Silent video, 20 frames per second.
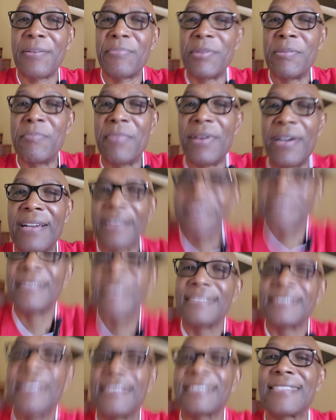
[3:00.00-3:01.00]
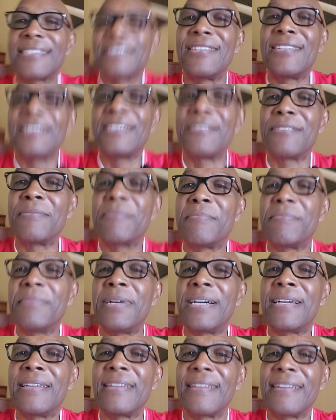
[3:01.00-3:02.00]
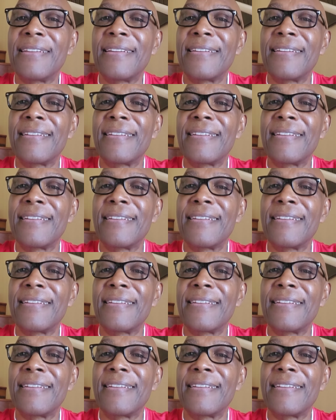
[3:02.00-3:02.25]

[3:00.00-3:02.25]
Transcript: stopping by. See you later. Bye.